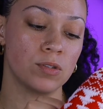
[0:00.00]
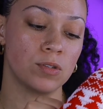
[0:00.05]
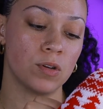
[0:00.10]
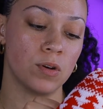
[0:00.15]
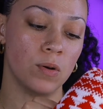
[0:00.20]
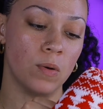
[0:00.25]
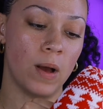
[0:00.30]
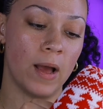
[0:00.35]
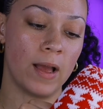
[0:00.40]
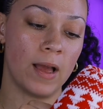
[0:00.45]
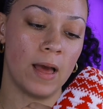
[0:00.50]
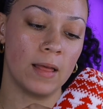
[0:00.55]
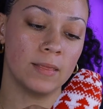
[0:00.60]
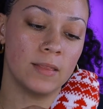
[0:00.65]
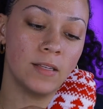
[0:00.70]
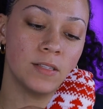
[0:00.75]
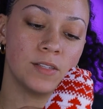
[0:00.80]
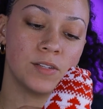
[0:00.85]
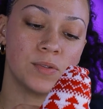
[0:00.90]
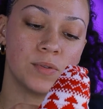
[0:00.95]
So I
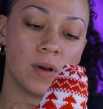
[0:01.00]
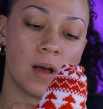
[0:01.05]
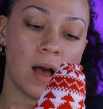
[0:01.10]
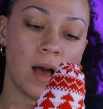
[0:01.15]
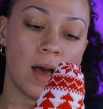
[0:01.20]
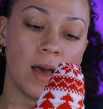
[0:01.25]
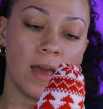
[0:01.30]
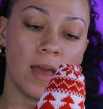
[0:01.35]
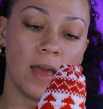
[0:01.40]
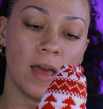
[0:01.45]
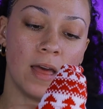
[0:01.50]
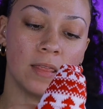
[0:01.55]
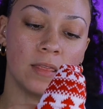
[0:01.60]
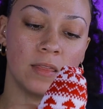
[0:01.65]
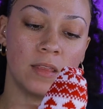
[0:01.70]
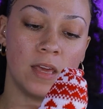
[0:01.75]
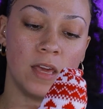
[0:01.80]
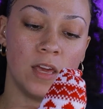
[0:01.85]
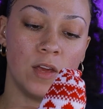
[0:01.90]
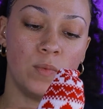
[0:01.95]
got this little guy,
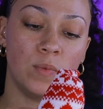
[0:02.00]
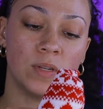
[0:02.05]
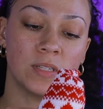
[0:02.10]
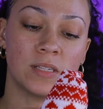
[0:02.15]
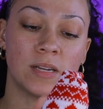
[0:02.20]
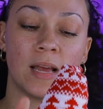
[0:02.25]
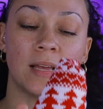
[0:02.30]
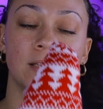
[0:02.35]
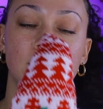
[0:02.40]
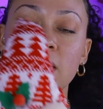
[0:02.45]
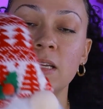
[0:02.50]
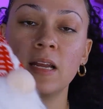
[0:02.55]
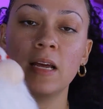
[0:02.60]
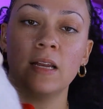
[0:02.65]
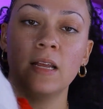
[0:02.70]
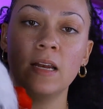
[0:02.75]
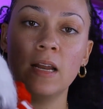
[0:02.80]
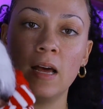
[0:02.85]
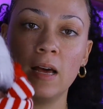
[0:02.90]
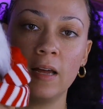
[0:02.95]
and he was
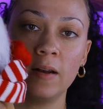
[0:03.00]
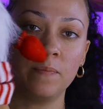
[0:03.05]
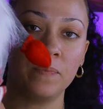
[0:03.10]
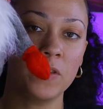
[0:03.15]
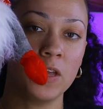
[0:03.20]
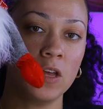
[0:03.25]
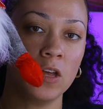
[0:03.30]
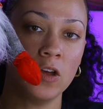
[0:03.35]
$19.99.